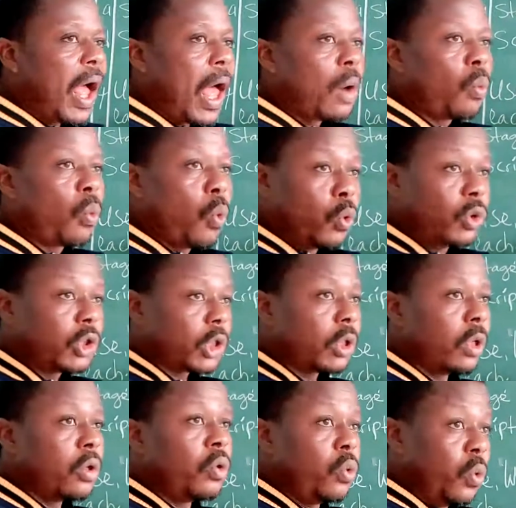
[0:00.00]
and wound.
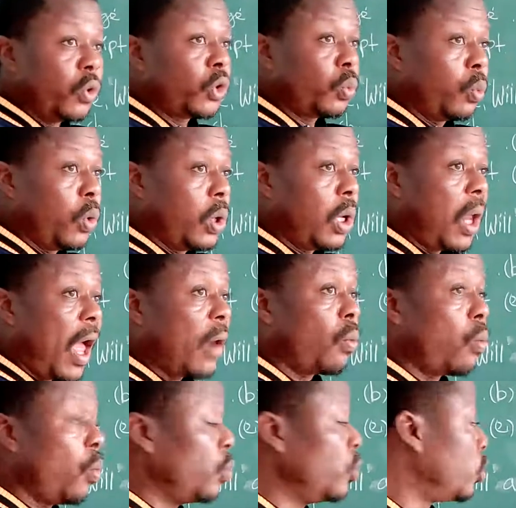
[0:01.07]
Use wool
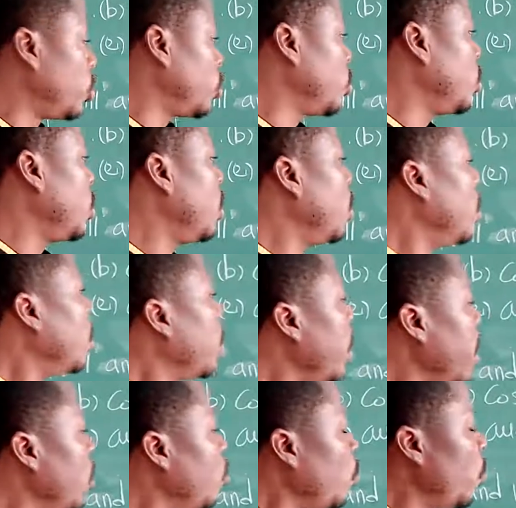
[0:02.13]
and wound
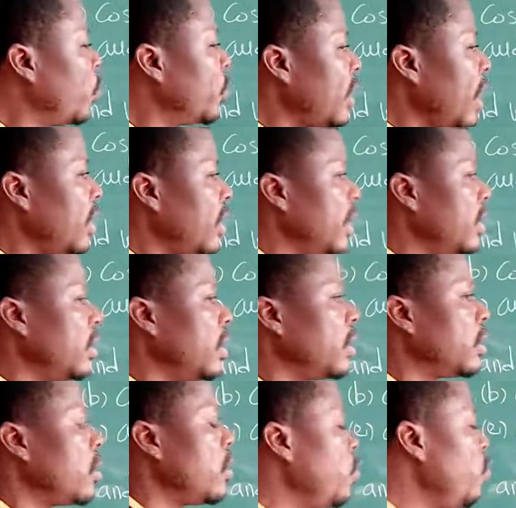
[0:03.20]
in 2
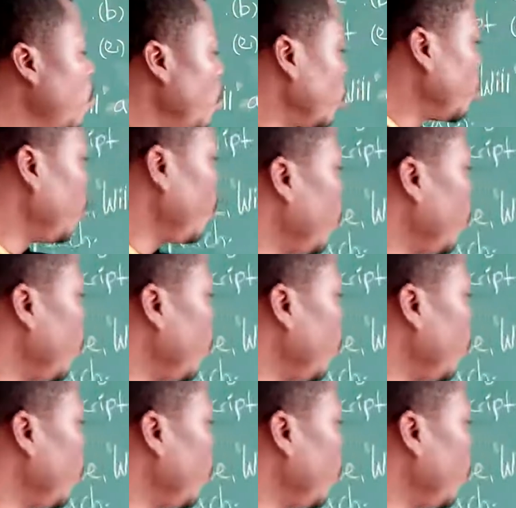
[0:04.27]
sentences. Use